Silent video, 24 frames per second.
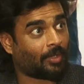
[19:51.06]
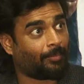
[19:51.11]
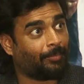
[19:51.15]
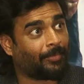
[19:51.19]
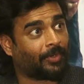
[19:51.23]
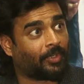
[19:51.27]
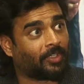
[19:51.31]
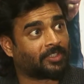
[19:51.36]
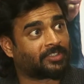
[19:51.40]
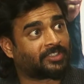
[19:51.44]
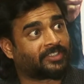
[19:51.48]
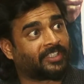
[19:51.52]

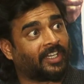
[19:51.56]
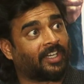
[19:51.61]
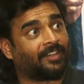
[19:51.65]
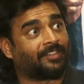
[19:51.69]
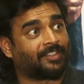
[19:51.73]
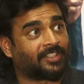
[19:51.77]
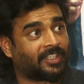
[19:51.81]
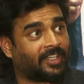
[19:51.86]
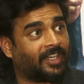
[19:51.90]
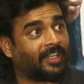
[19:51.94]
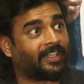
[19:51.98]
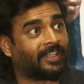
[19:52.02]
because
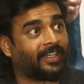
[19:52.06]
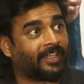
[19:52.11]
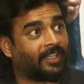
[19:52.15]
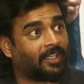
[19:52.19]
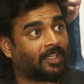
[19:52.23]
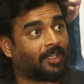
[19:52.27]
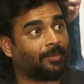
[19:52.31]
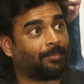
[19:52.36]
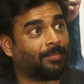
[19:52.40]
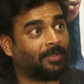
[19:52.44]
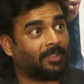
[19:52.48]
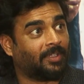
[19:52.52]
television had
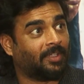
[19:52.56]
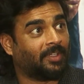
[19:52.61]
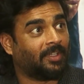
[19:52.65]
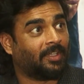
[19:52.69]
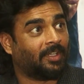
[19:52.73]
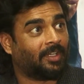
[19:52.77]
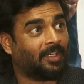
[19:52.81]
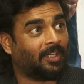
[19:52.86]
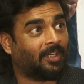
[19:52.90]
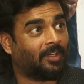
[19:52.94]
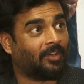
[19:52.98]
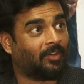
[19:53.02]
taken up
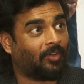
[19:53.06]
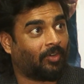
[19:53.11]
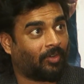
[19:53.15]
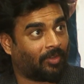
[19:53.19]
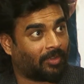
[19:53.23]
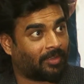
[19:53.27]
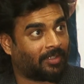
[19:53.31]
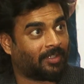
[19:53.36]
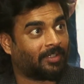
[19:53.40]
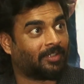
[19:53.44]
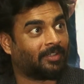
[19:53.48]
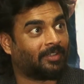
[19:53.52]

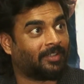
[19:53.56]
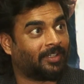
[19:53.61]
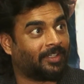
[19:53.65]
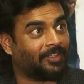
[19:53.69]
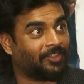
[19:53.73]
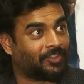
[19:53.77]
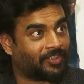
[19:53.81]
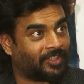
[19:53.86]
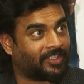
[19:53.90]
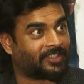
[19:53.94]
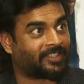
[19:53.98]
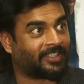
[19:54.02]
all the
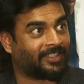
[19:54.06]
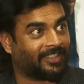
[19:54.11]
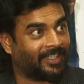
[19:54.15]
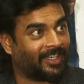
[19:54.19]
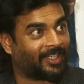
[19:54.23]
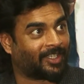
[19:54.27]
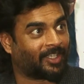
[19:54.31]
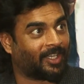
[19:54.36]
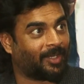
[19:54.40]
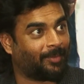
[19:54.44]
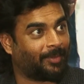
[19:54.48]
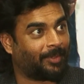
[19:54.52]
interest at
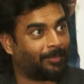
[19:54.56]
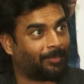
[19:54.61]
that time,